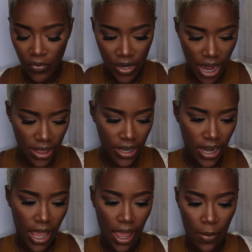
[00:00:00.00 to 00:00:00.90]
forgot the
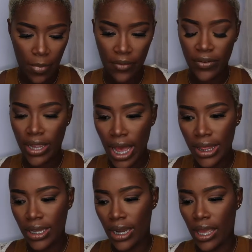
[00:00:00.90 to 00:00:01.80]
name. I
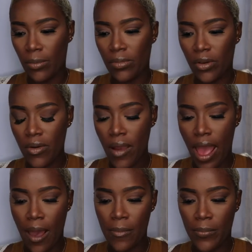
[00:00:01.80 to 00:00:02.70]
forgot the name.
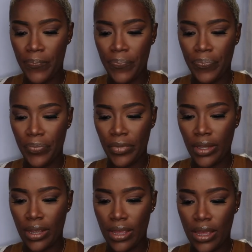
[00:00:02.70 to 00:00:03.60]
Crap.
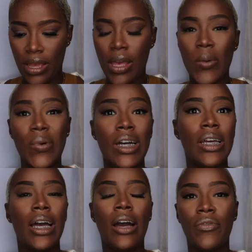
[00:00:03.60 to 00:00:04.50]

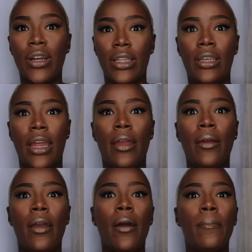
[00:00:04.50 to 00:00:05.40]
But I forgot the name.
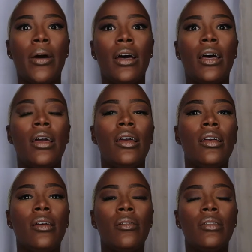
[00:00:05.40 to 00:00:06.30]
But
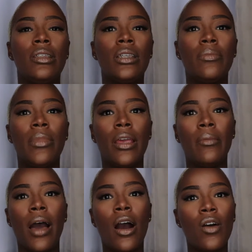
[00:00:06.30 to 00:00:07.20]
to me,
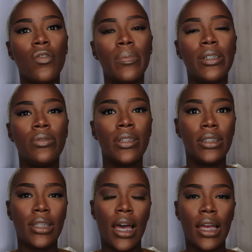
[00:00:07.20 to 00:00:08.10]
my
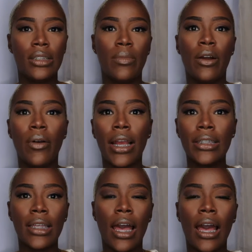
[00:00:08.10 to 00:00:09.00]
overproducing side is my right
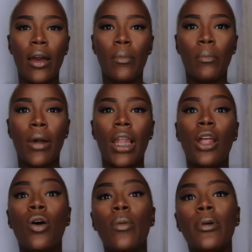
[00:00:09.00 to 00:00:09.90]
side. My
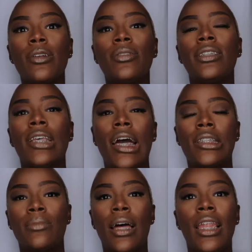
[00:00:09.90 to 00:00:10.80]
lower producing side is my